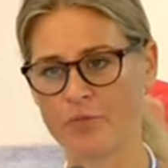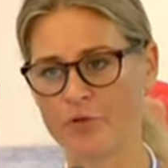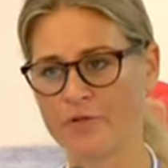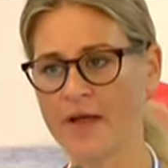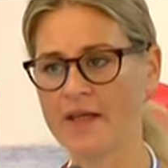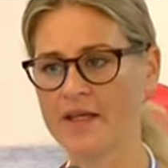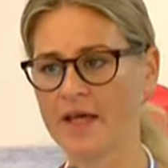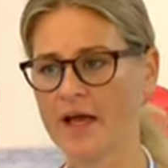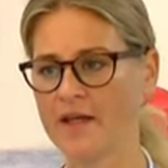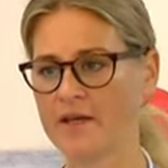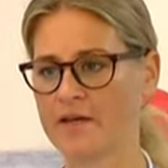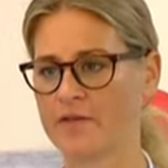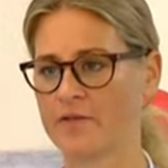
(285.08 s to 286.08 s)
provide
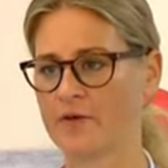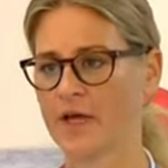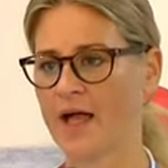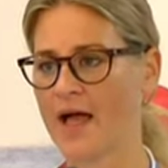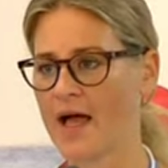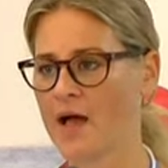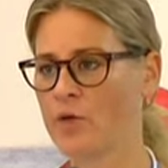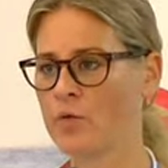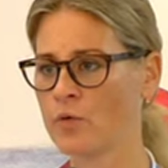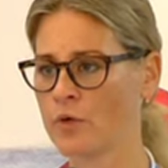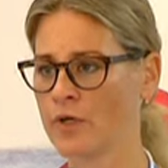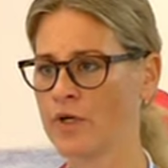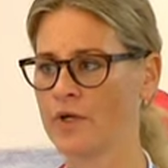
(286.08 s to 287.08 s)
guidance on
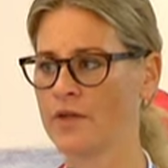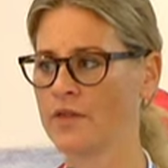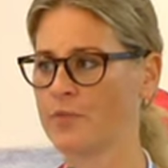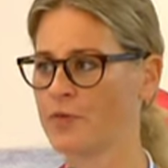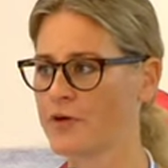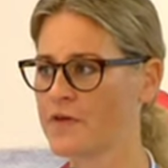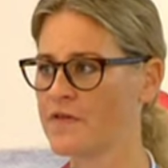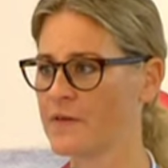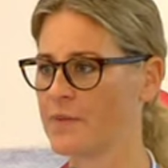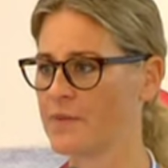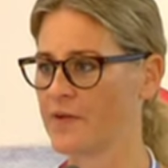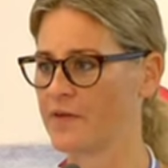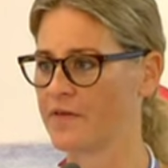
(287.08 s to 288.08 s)
how the
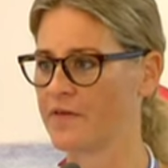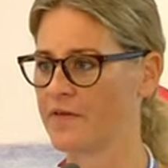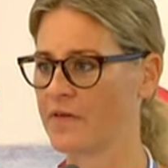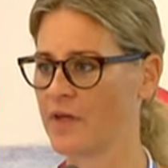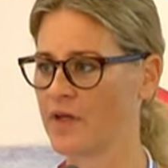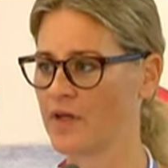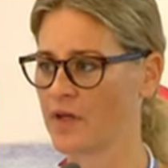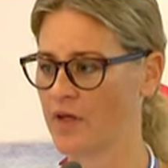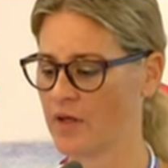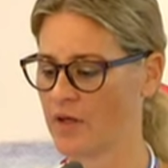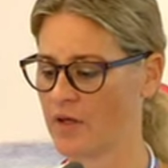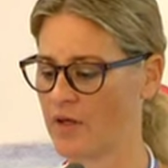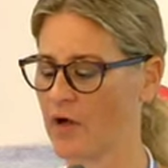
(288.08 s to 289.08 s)
principles
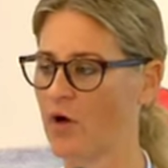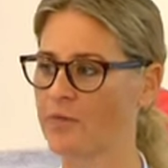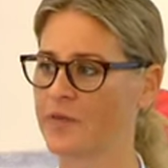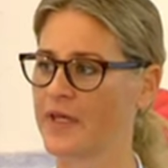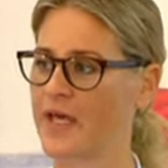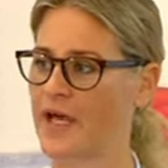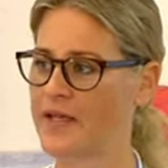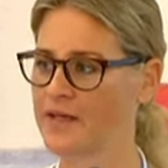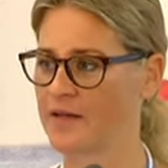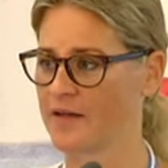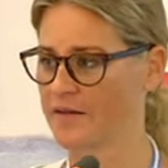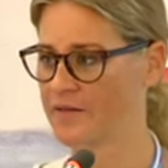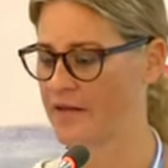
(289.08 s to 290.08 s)
of the
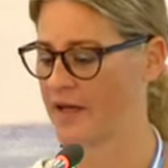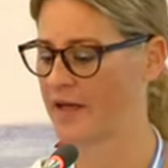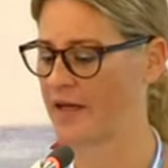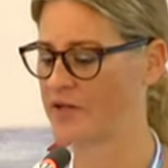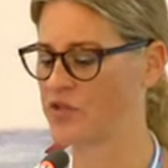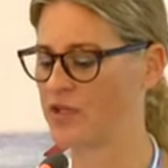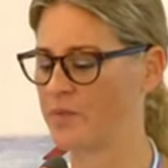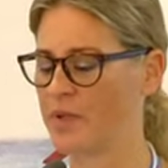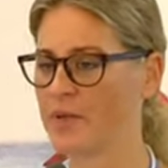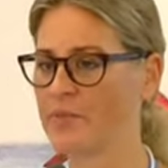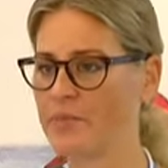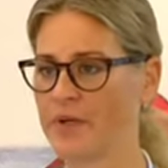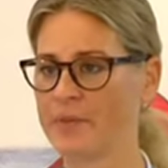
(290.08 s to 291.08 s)
guidelines can actually
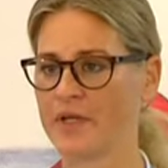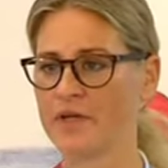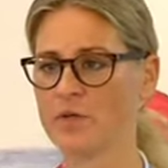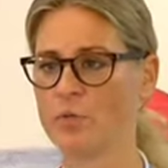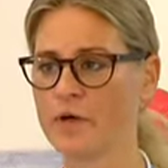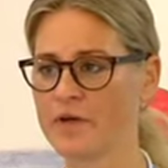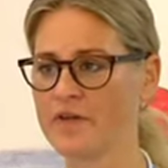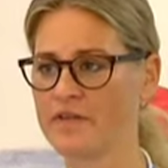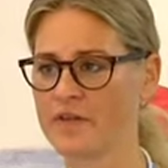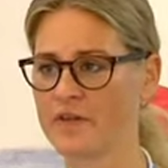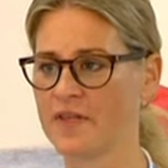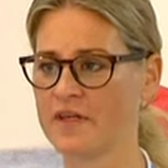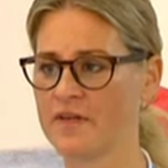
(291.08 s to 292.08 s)
be implemented. What is
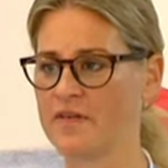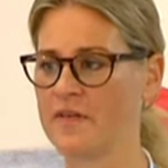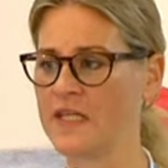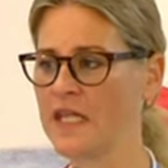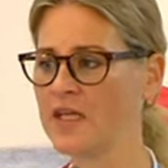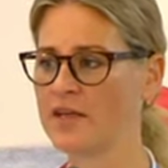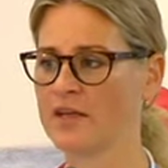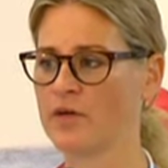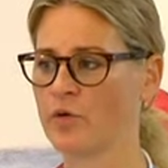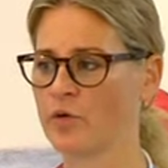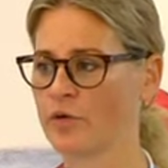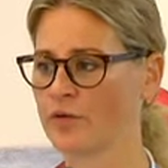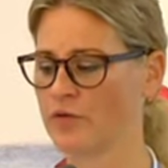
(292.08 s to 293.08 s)
it that is needed
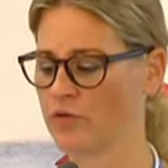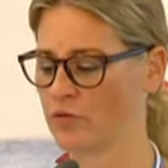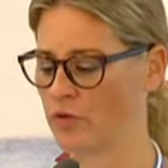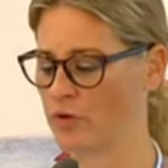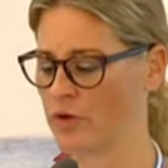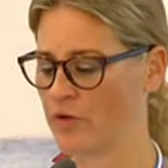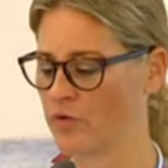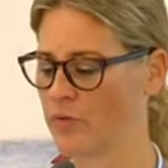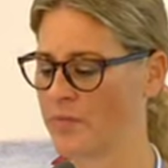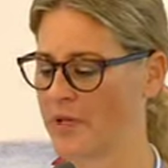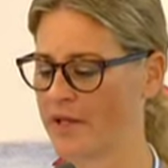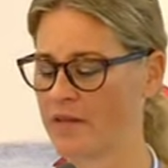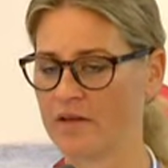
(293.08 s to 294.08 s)
in order to
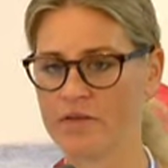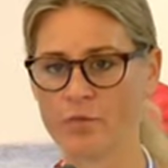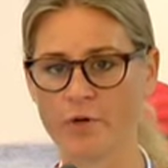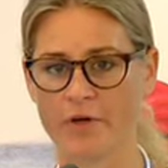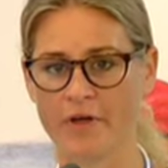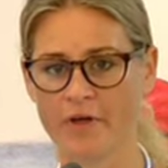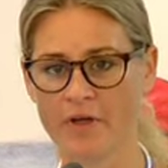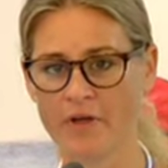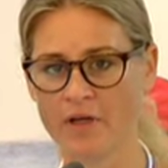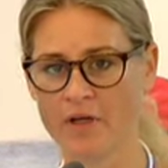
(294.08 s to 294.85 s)
make these work?